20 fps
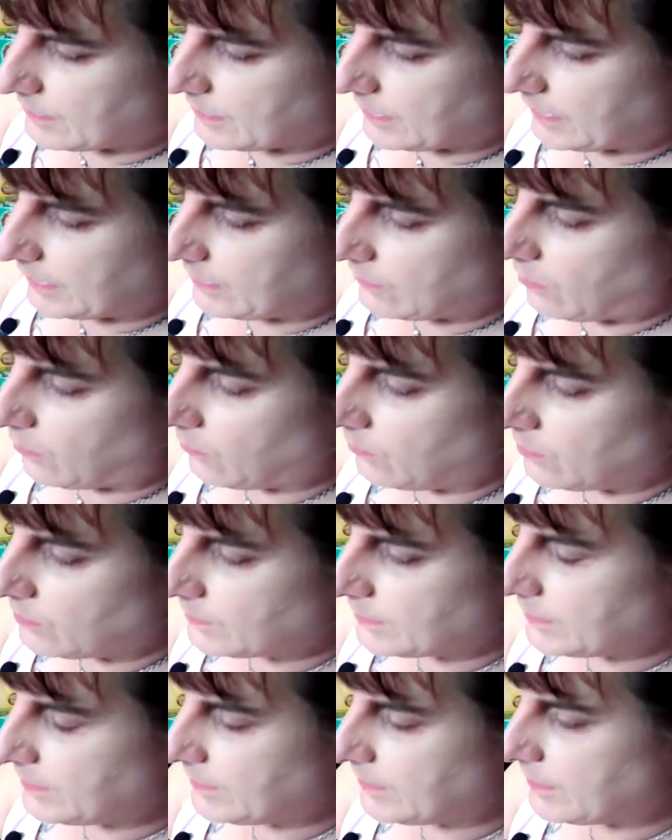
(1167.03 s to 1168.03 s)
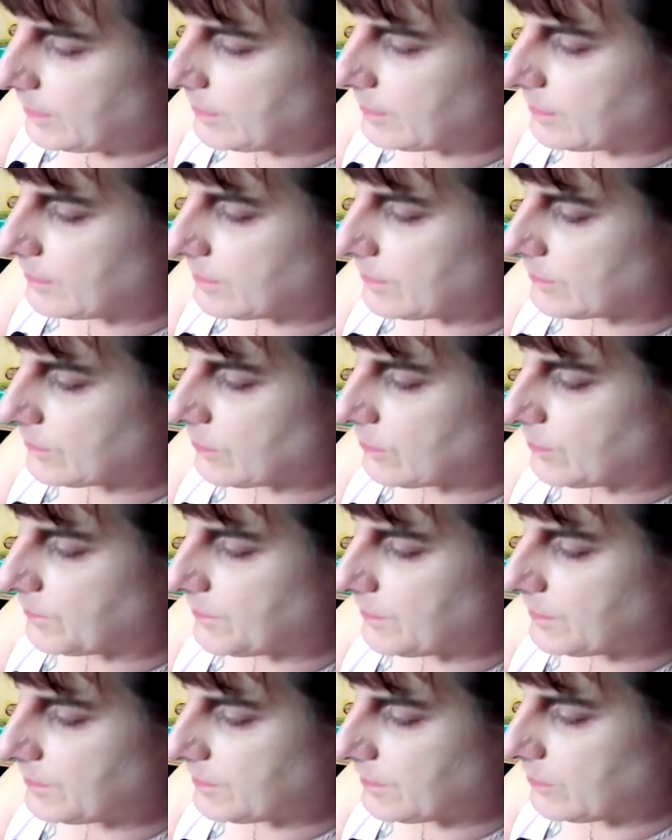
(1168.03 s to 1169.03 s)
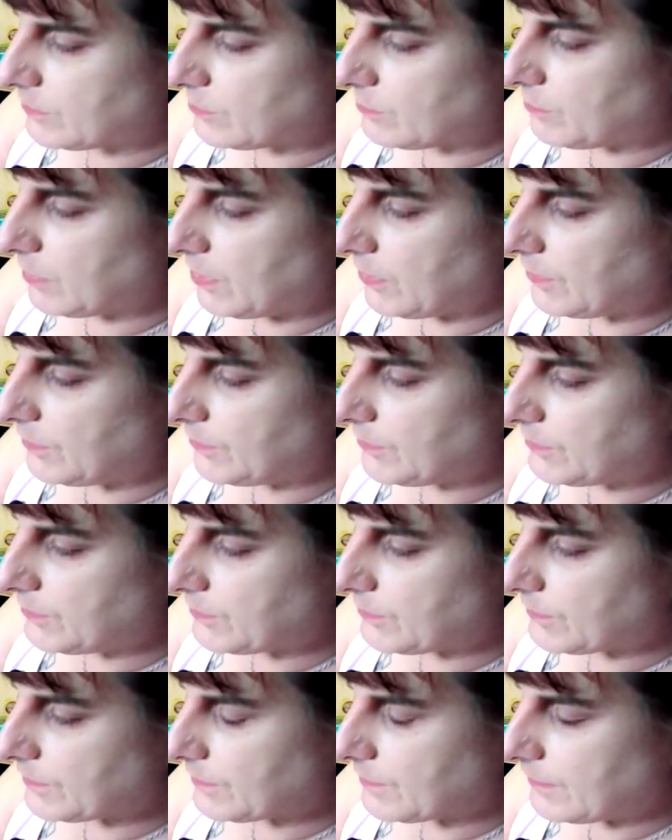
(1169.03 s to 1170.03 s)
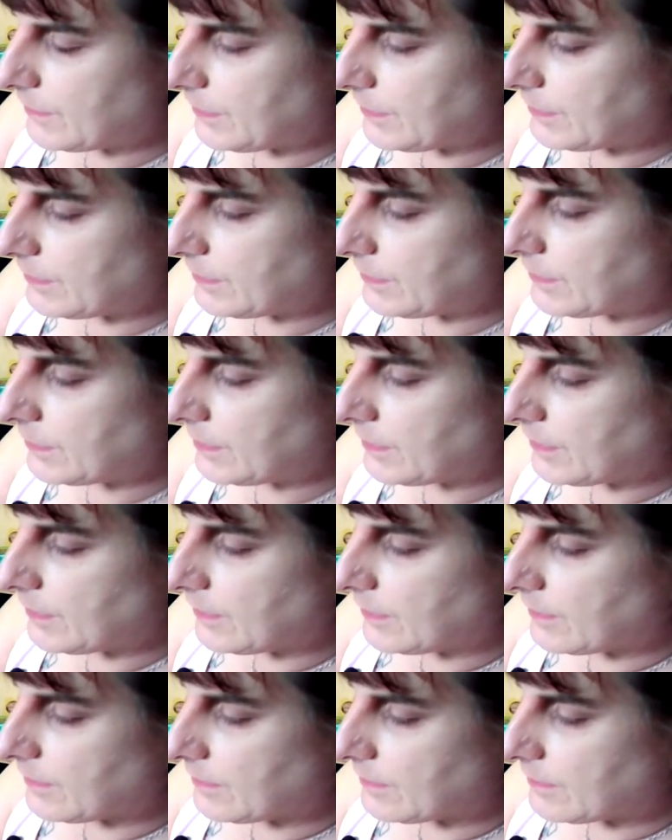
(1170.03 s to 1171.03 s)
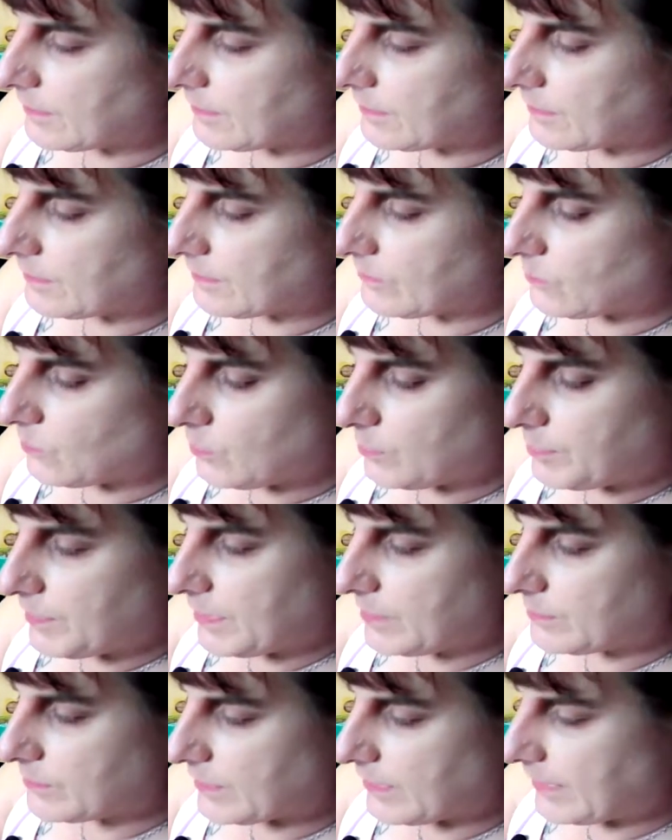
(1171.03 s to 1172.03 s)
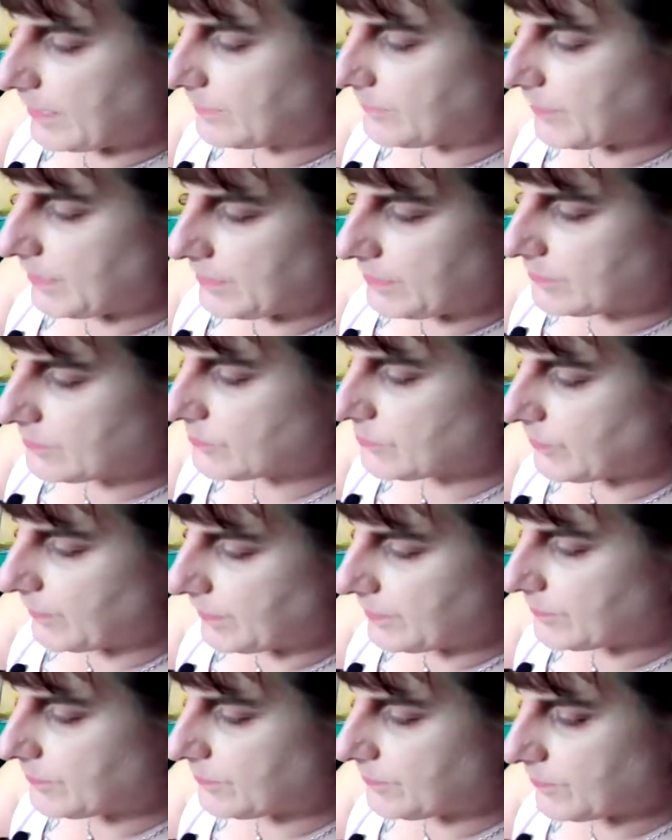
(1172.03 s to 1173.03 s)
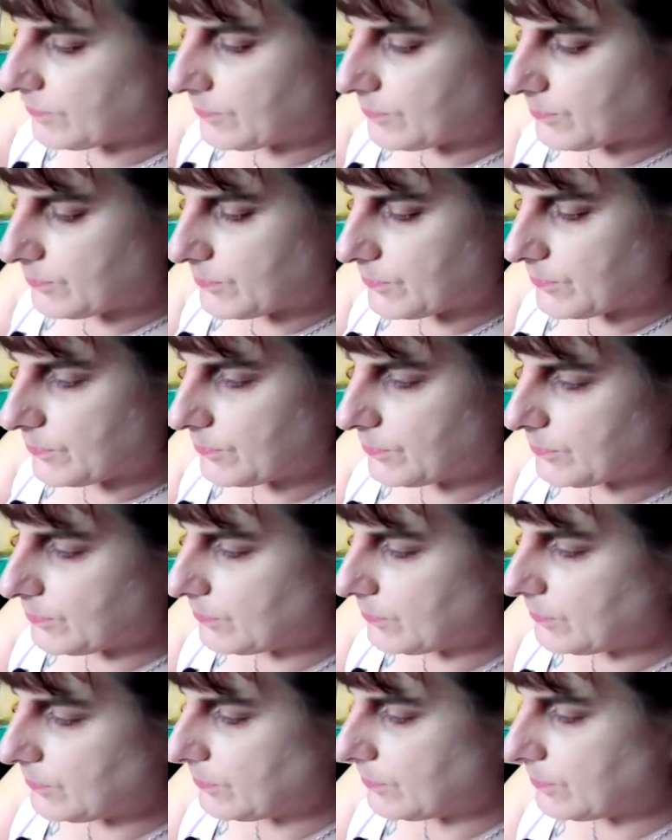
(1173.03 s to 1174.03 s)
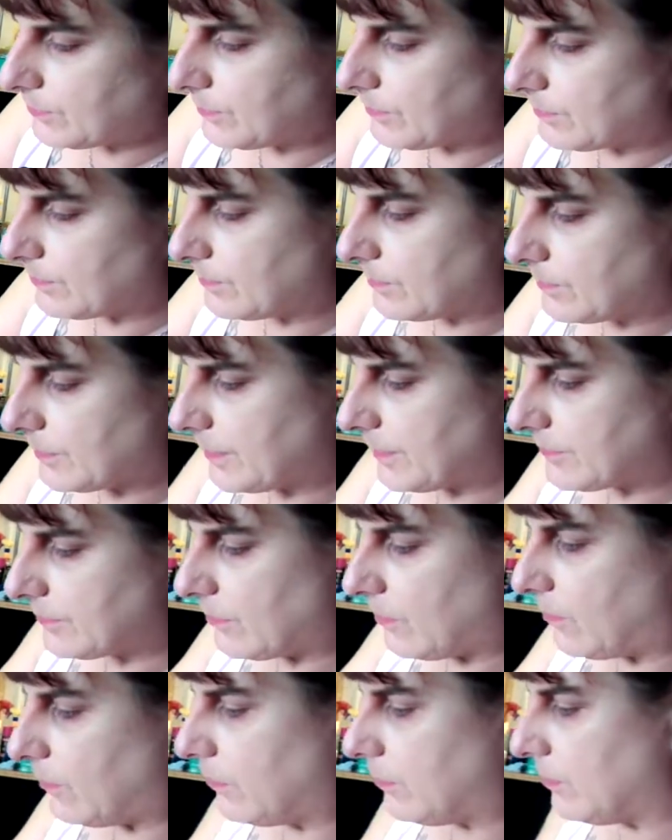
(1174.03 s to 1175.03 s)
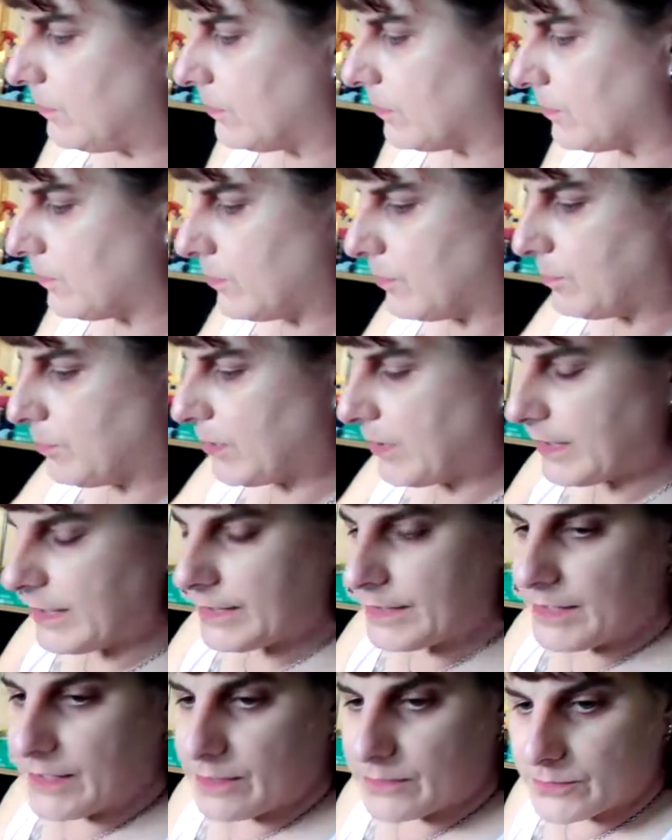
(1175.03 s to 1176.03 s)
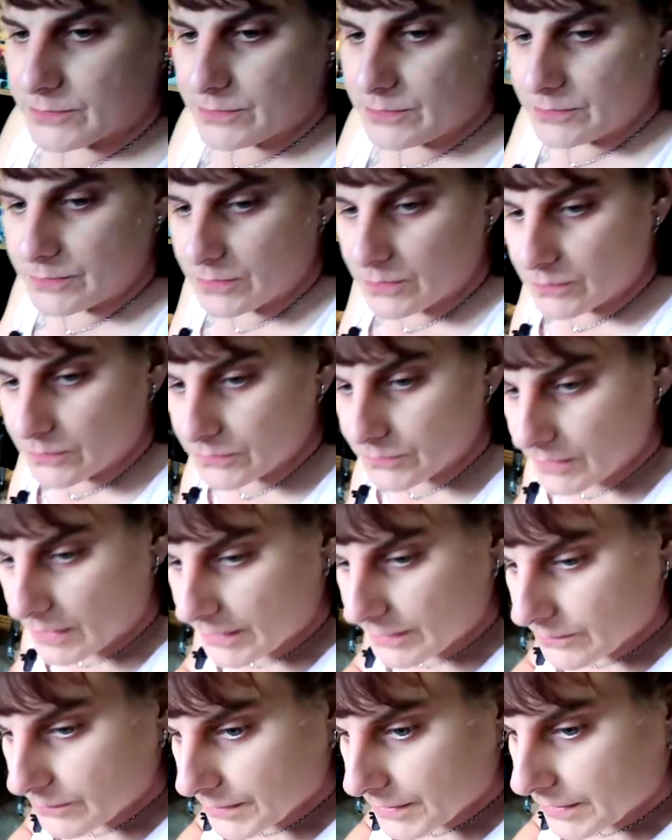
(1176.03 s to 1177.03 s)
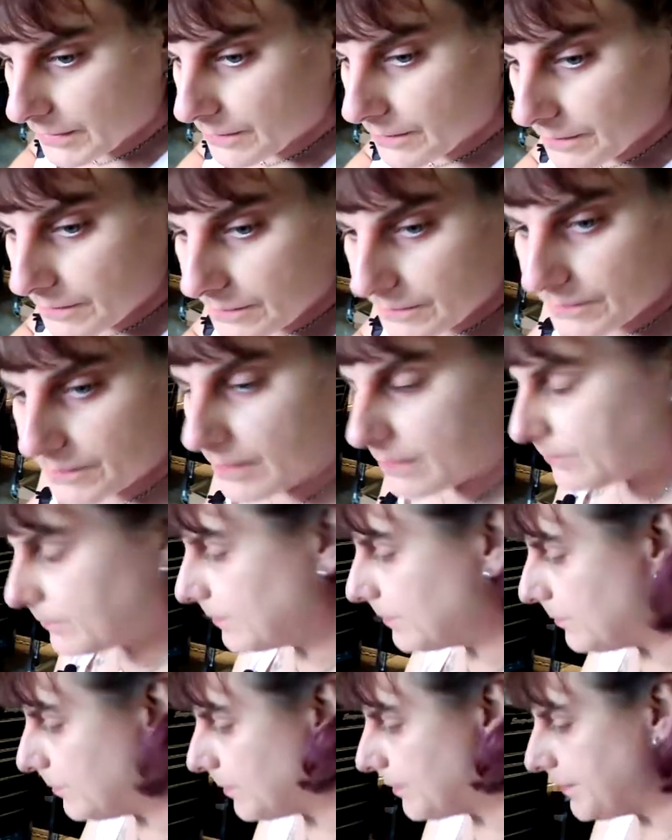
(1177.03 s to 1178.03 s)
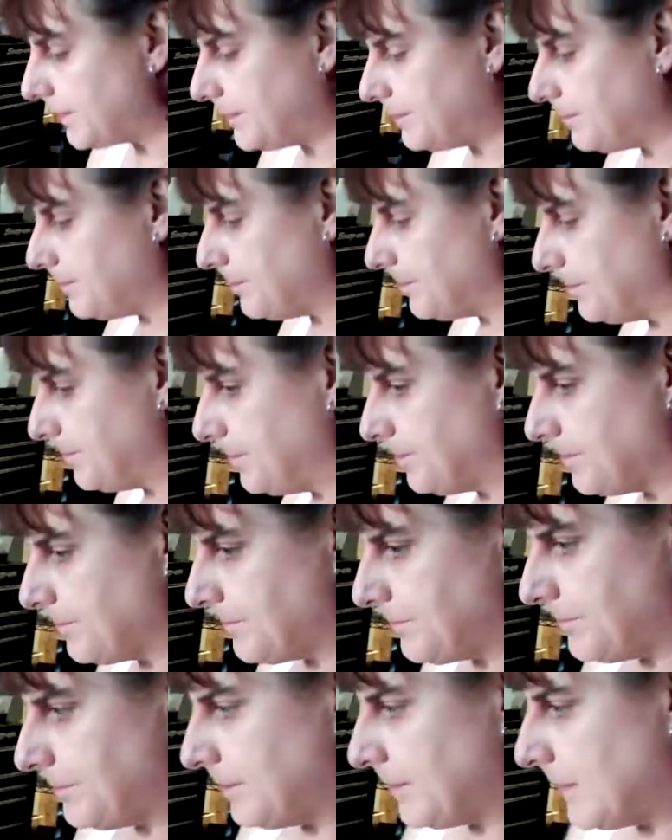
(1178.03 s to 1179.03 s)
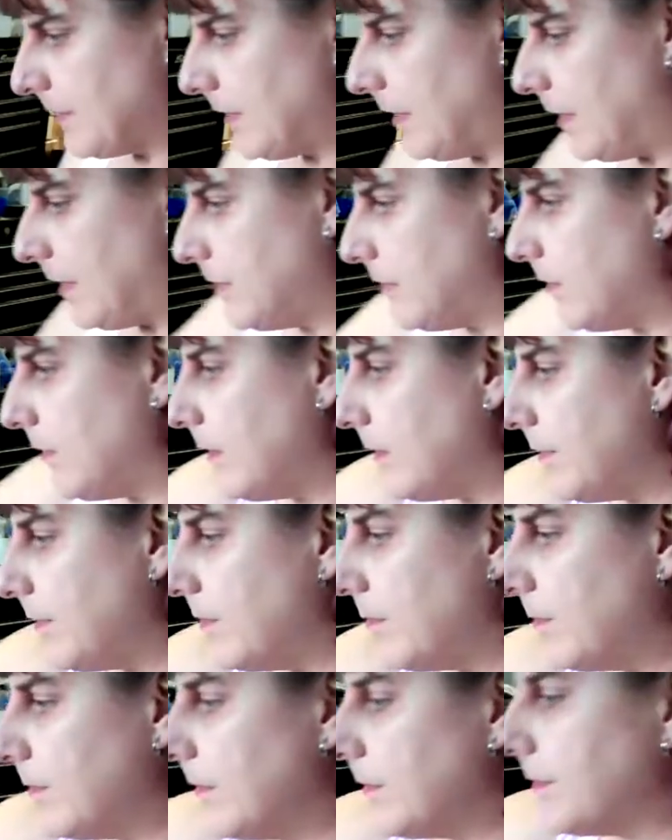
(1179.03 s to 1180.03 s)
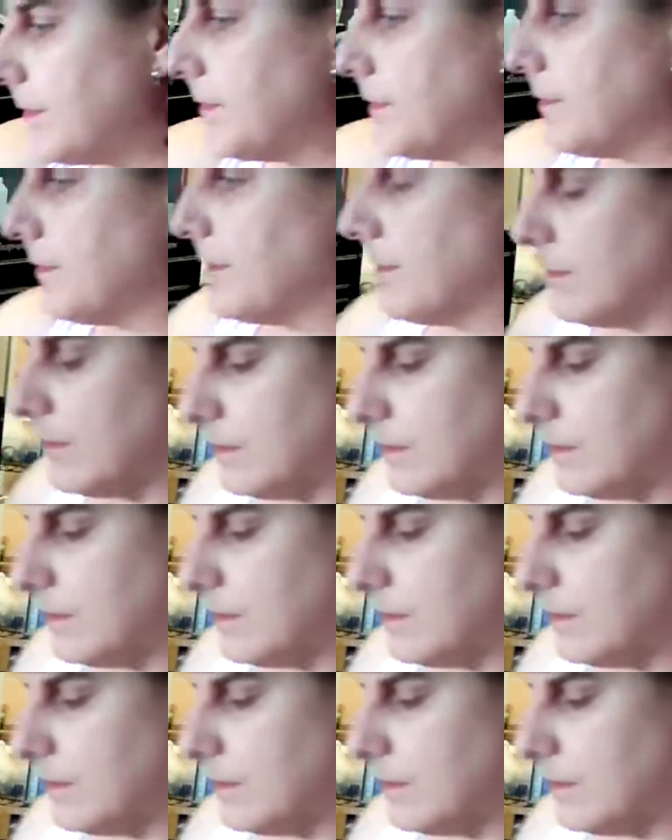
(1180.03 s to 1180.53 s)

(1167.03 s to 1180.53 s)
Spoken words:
a hole in it. So if this seal blows, then we'll be able to have air transfer through its hole, or we'll pry it out, or who knows, I don't care. Not real worried. I know how that works.